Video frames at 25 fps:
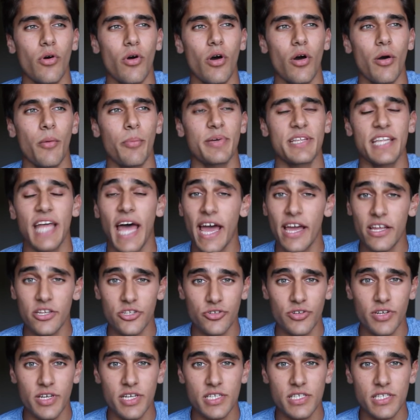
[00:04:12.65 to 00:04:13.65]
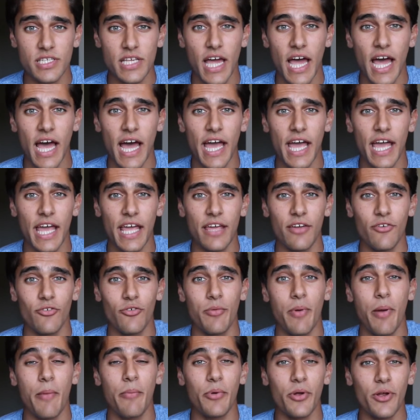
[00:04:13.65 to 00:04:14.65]
podiatrist. I
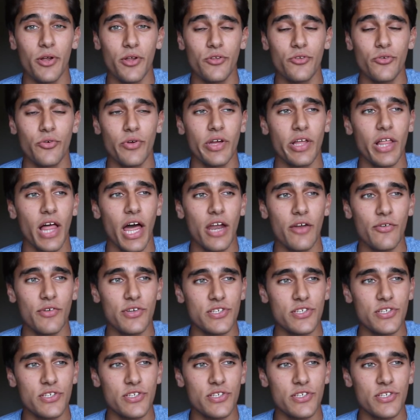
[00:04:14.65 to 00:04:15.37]
remember doing a lot of